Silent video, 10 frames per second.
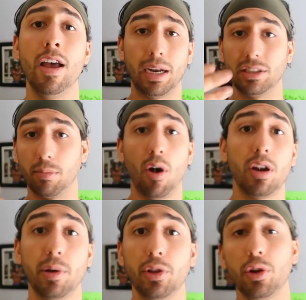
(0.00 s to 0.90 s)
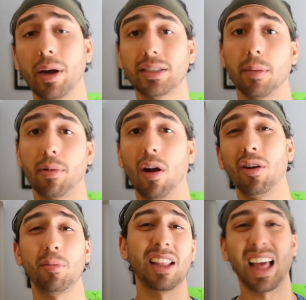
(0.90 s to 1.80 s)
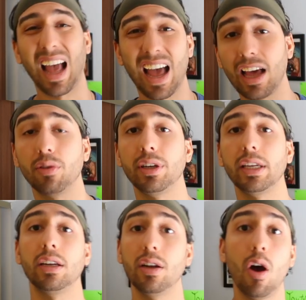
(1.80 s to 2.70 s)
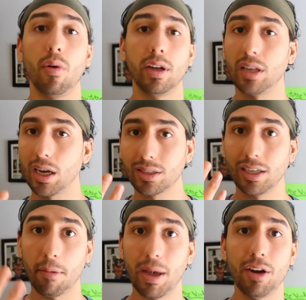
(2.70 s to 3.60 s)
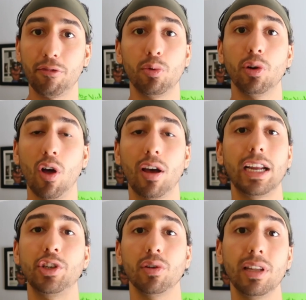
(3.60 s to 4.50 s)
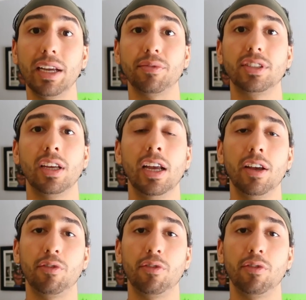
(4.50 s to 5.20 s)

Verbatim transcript: But as a bodybuilder, you might skip cardio and be like, ah, I don't need it. No, it's actually gonna benefit you a lot in your lifts.